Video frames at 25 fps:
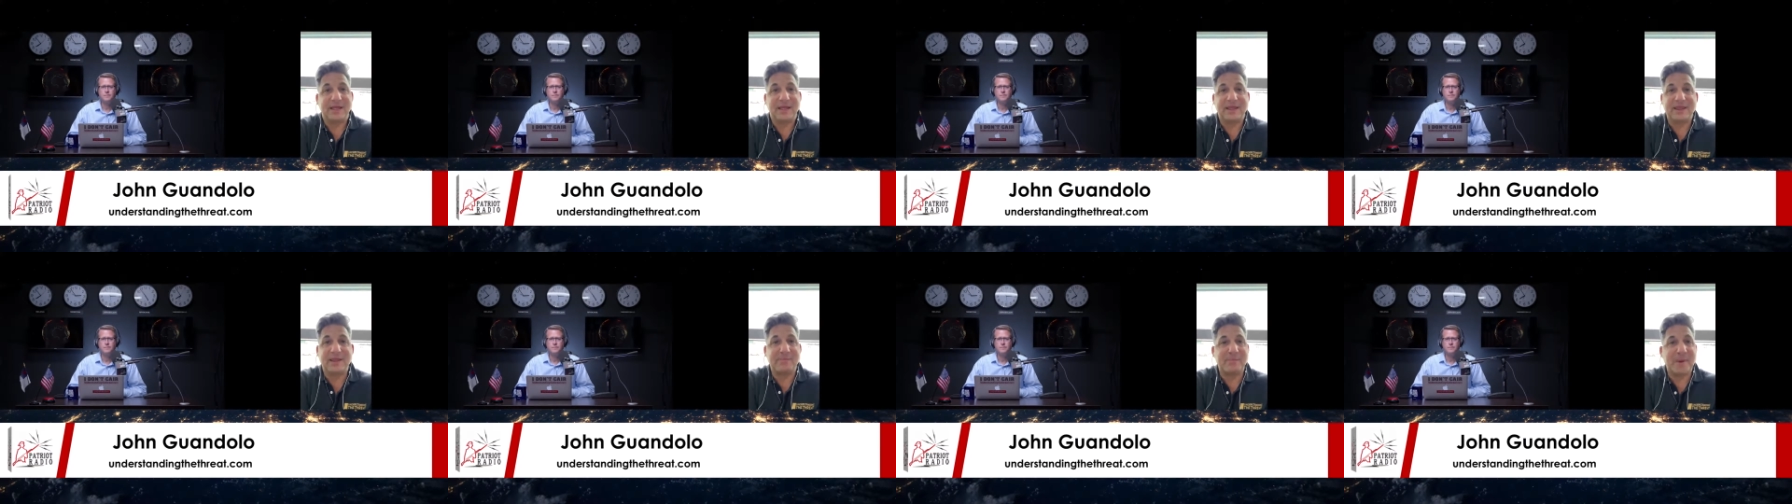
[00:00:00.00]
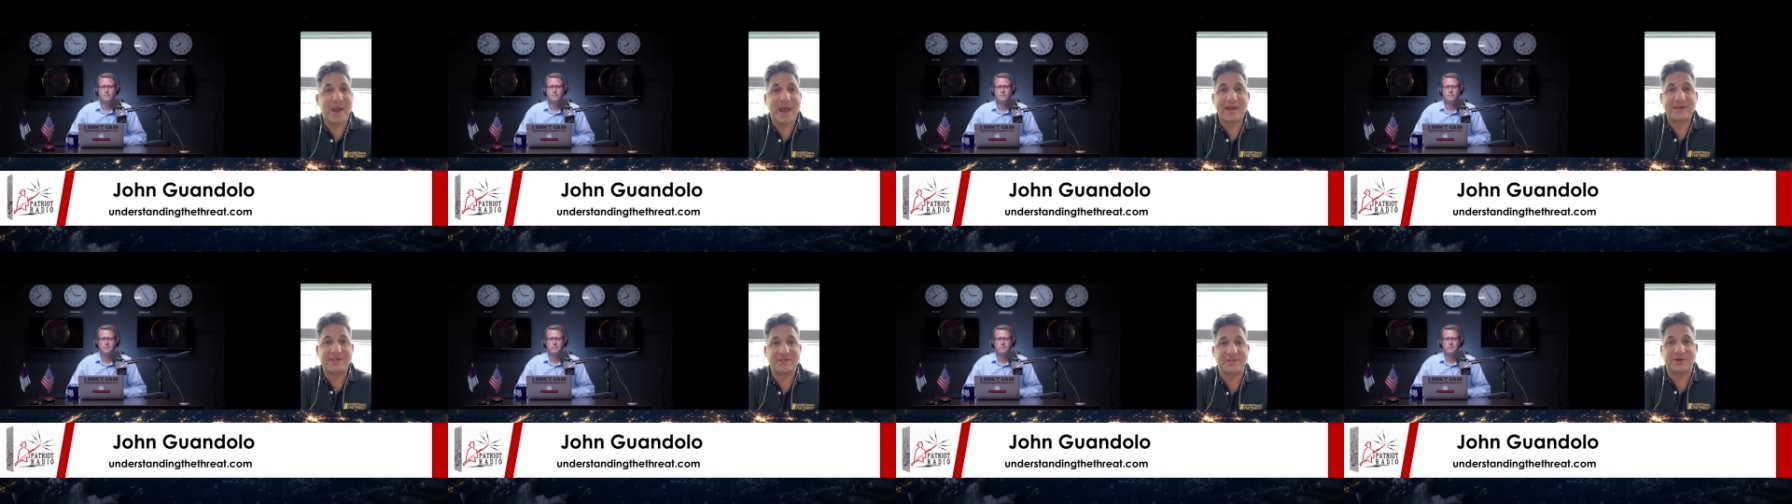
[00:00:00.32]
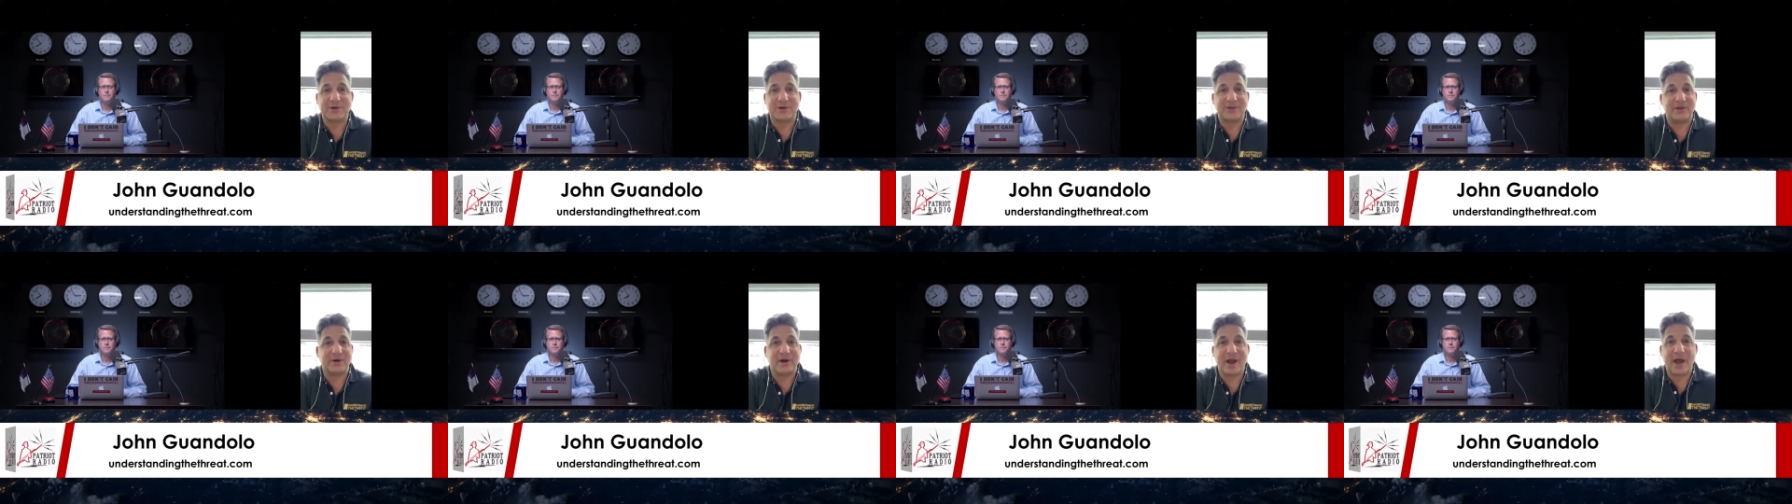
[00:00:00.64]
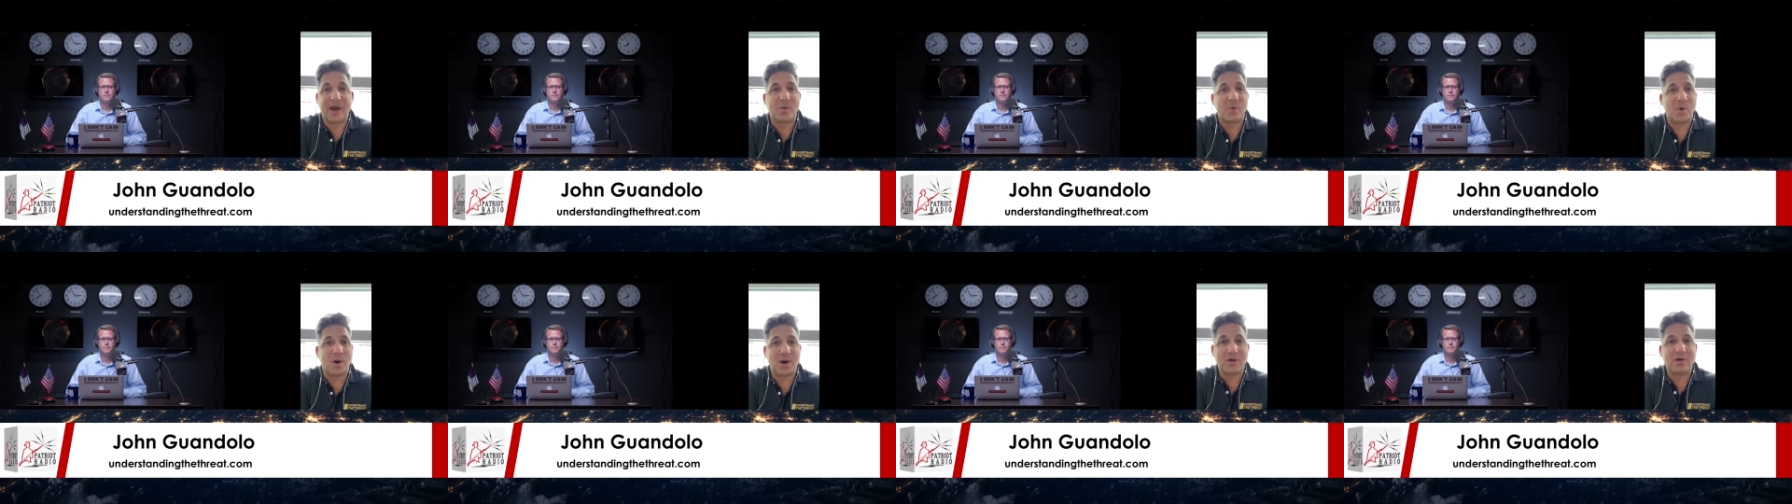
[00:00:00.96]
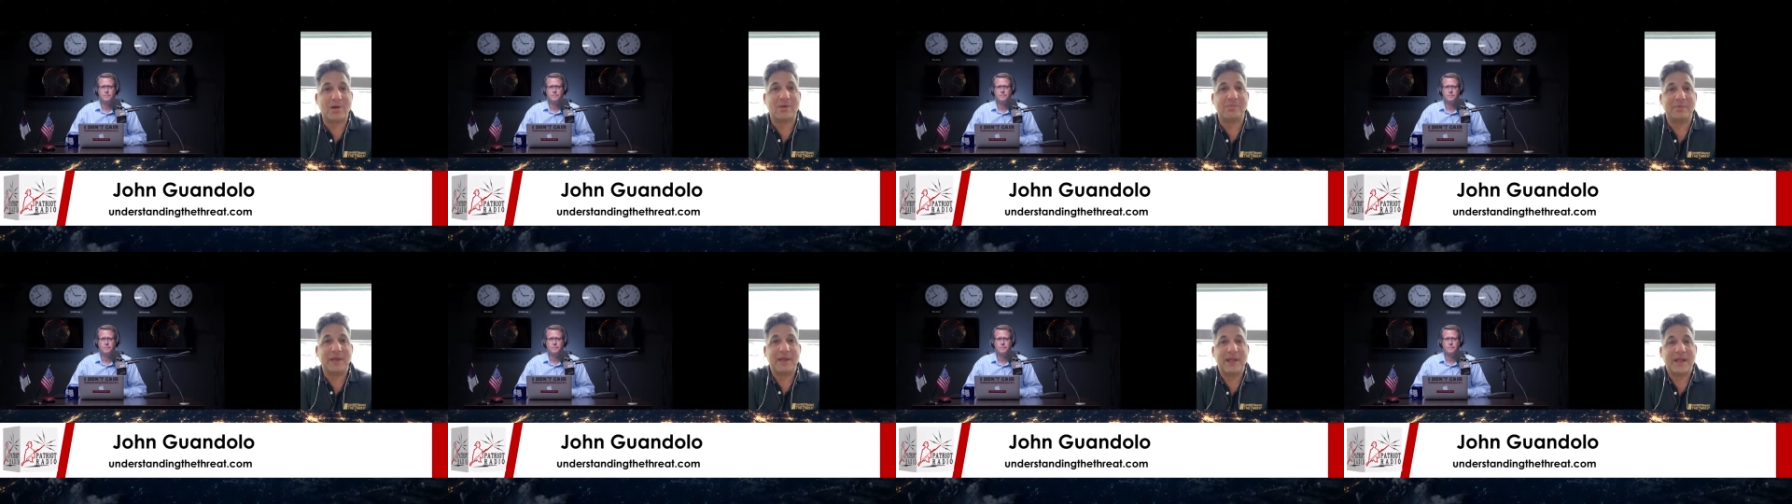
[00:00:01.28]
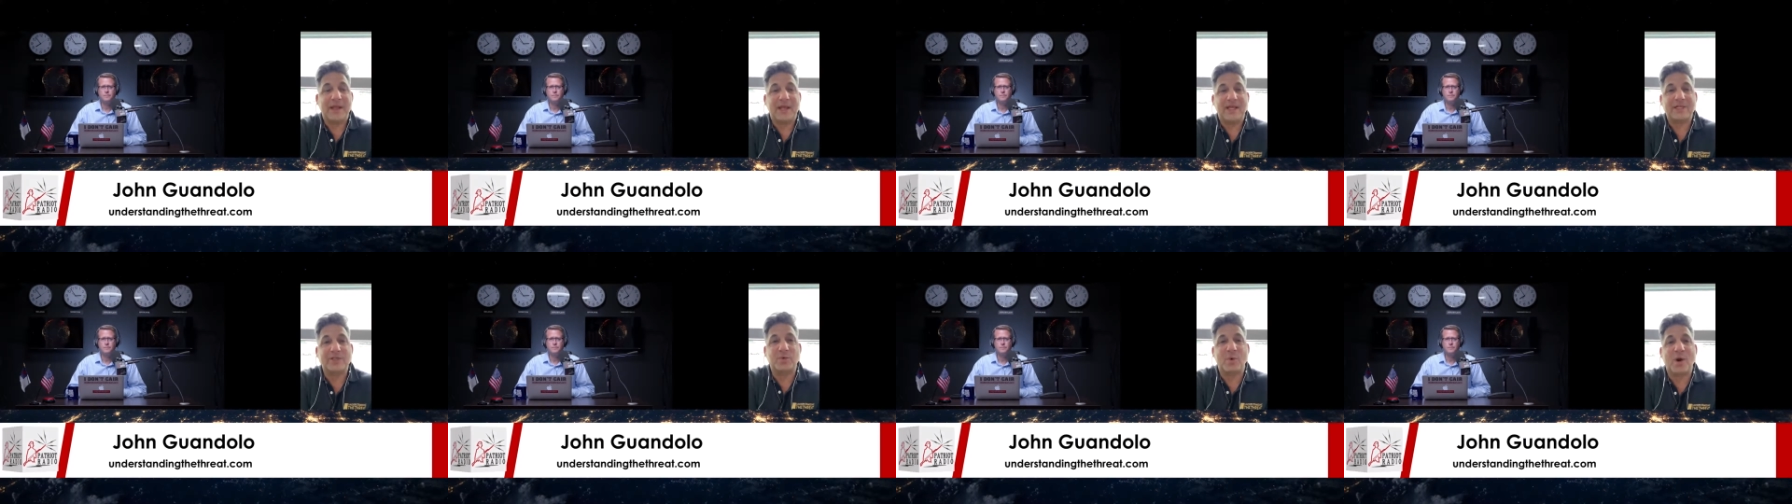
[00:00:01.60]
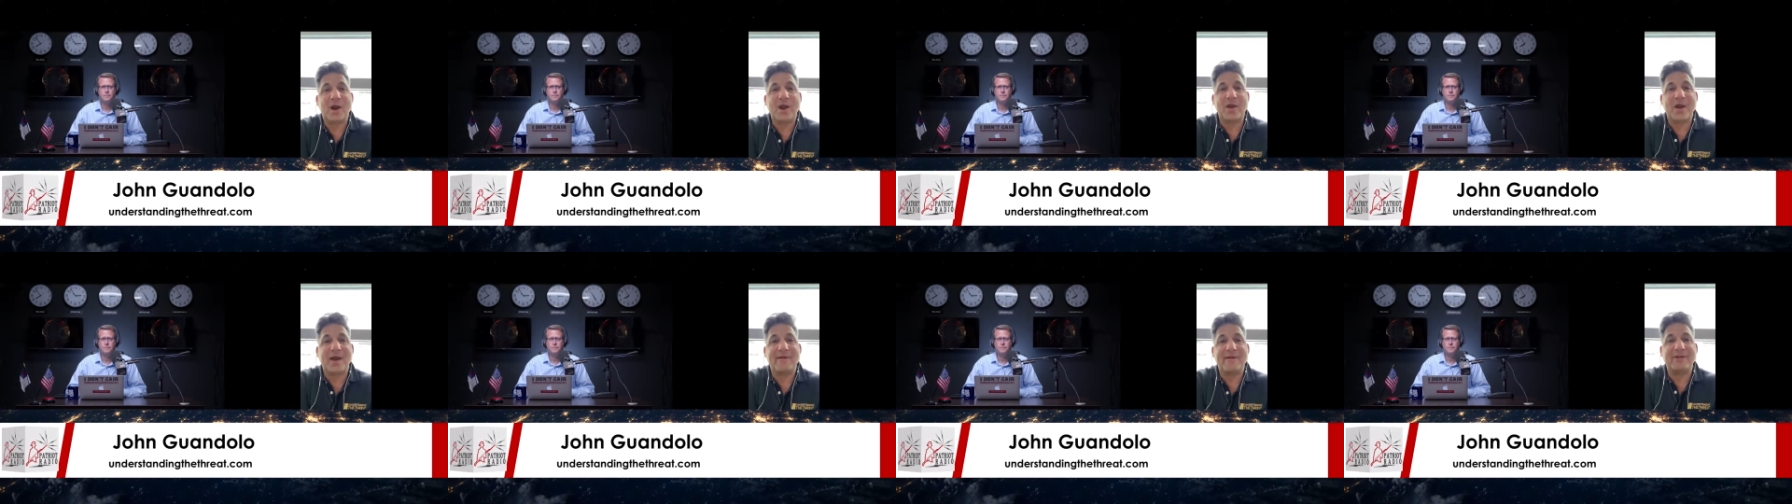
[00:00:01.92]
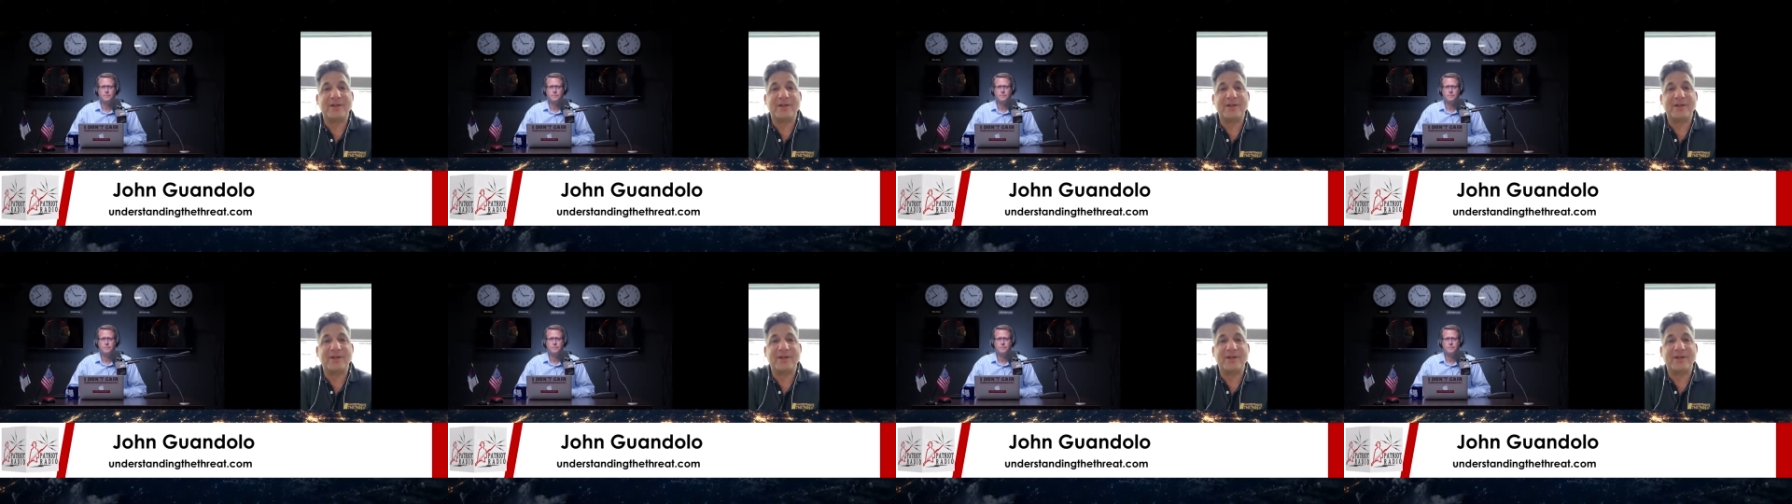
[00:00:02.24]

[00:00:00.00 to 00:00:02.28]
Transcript: In the pasture, they're not welcome. That's why you